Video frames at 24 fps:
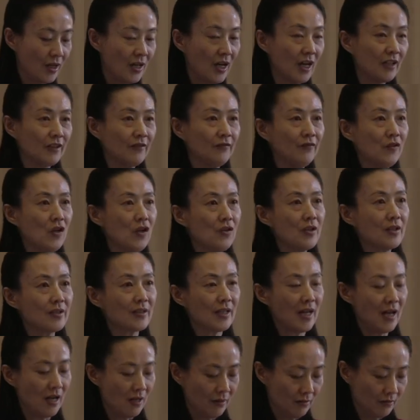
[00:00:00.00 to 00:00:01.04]
and
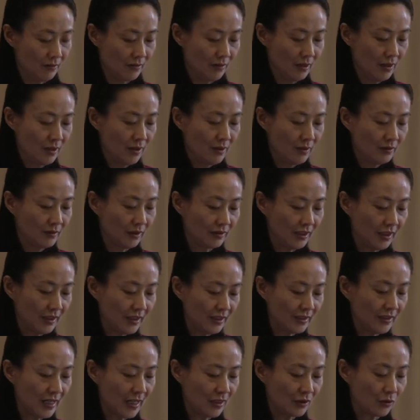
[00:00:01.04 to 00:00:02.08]
focus on the
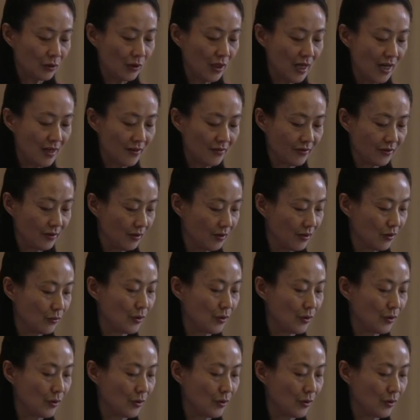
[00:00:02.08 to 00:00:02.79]
decontextualized